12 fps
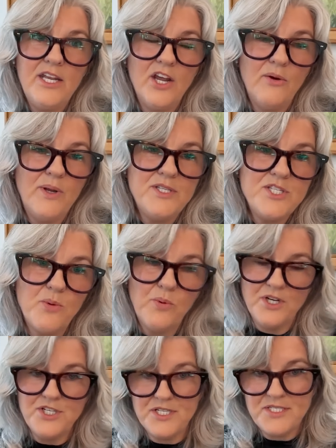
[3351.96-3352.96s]
you know, and
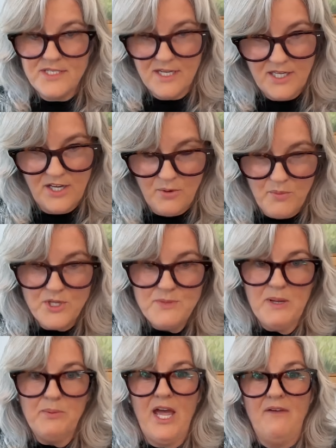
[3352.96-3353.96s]
so we're just, you know,
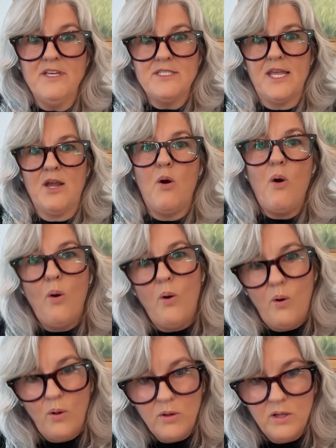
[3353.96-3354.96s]
most people have this like
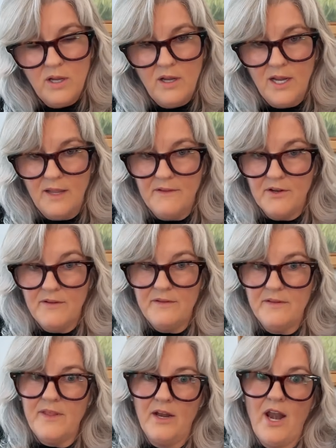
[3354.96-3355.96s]
hole, and they're,
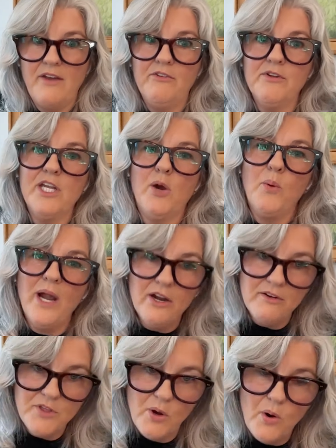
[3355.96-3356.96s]
they're not even really
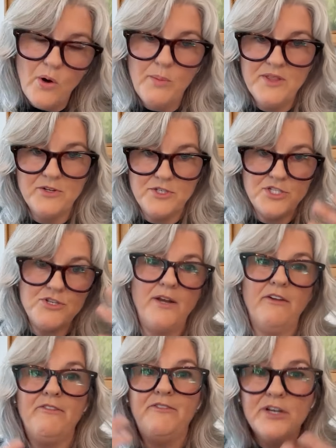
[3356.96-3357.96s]
aware of the hole, but they're just
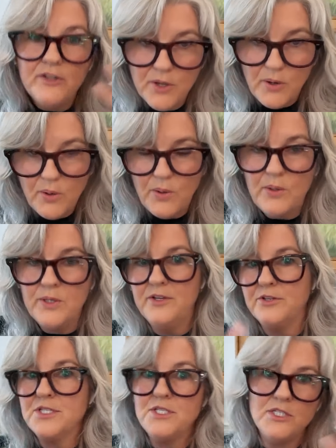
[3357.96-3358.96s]
trying to fill the hole
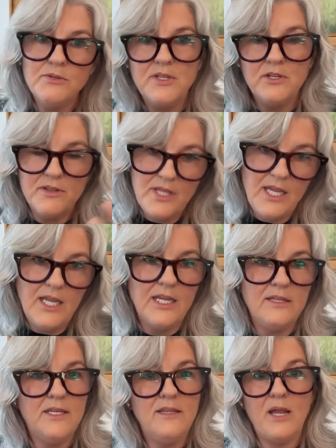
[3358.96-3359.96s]
and they're just doing their
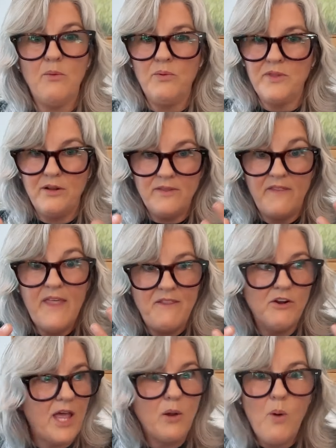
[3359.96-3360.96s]
thing. And then they, they and
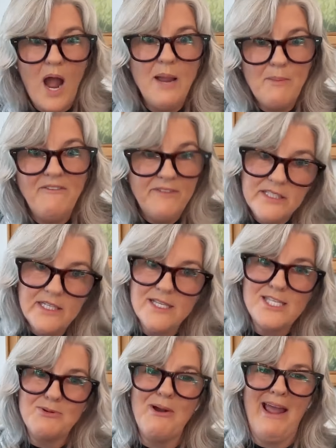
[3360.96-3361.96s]
then they're like, why am I
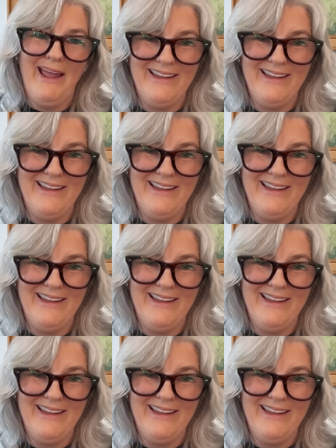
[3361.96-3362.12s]
feeling this